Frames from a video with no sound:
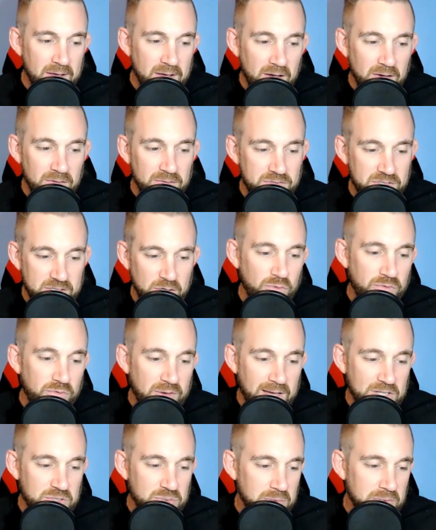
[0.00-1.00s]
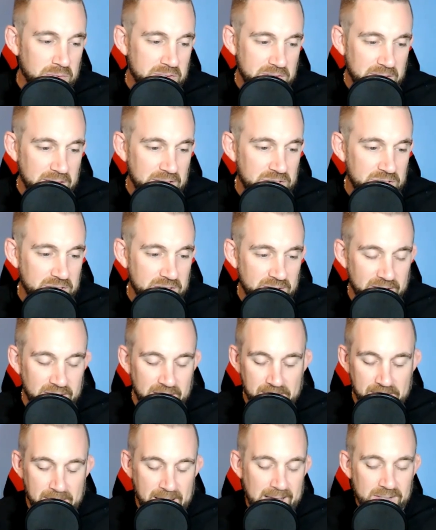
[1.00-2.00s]
of self actualization and
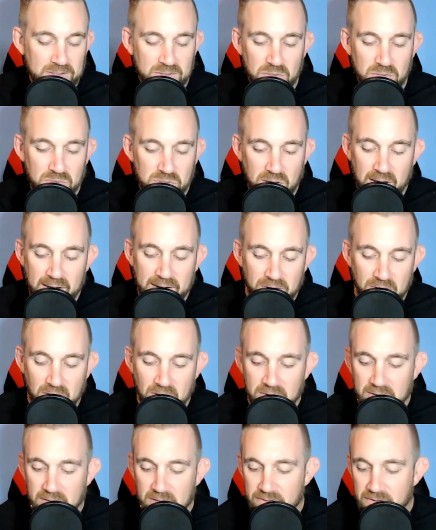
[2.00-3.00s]
that Maslow's hierarchy.